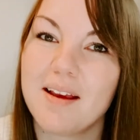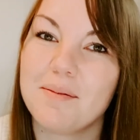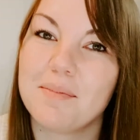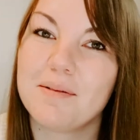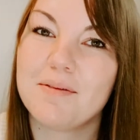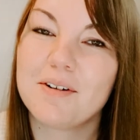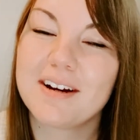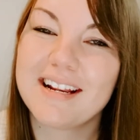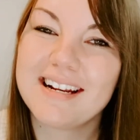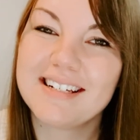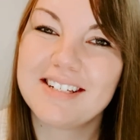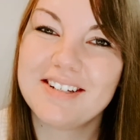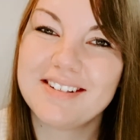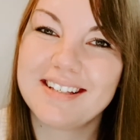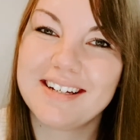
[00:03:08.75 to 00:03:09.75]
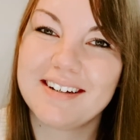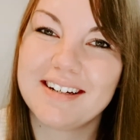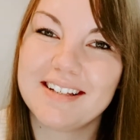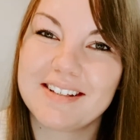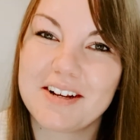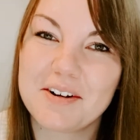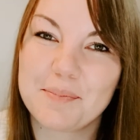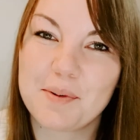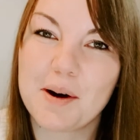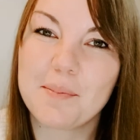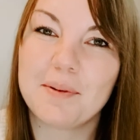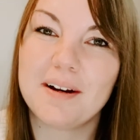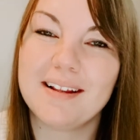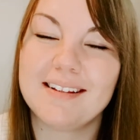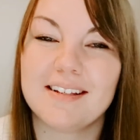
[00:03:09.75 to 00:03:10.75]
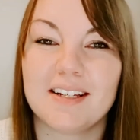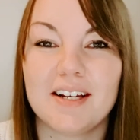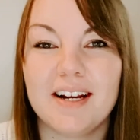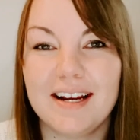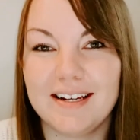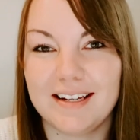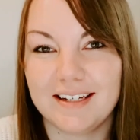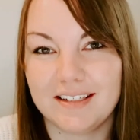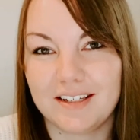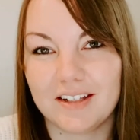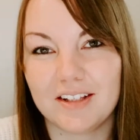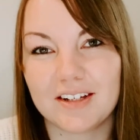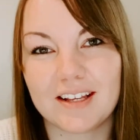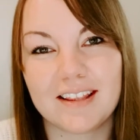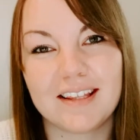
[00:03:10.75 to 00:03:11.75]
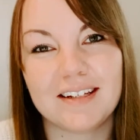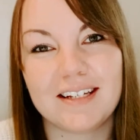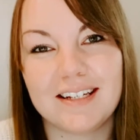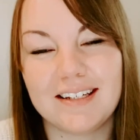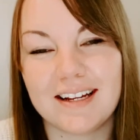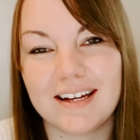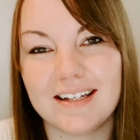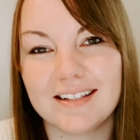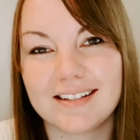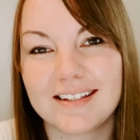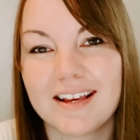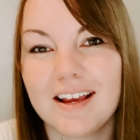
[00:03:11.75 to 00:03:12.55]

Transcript: Before getting too serious on a property, it's a good idea to look at the details,